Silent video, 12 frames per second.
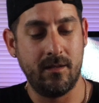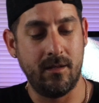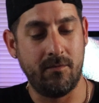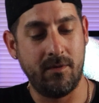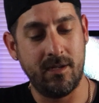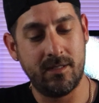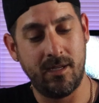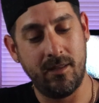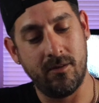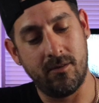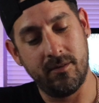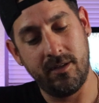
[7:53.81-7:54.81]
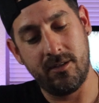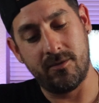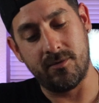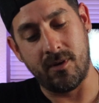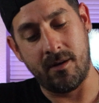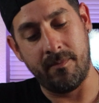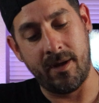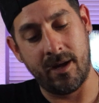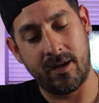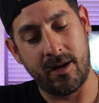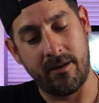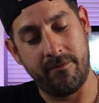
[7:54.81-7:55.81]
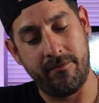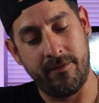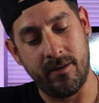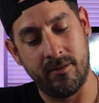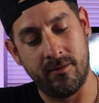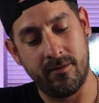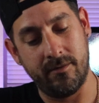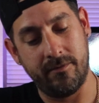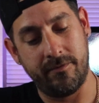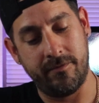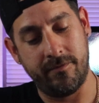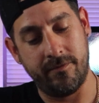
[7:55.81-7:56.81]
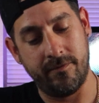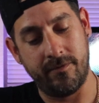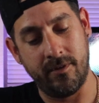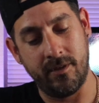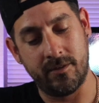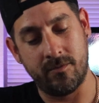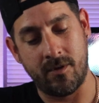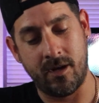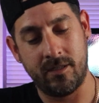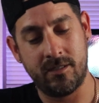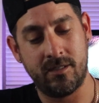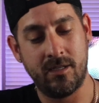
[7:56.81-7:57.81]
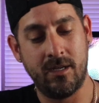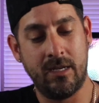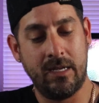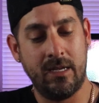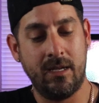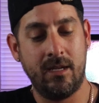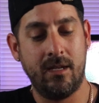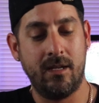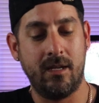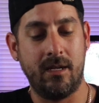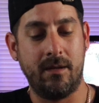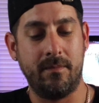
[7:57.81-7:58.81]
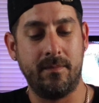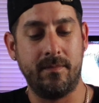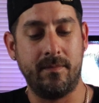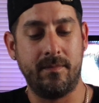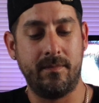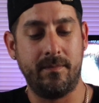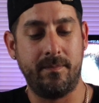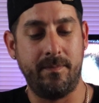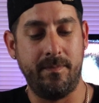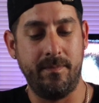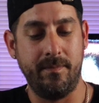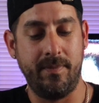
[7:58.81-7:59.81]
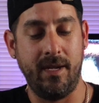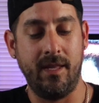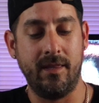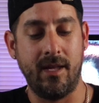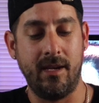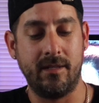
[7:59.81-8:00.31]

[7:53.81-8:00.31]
want to say the only drawback I feel for this watch, being that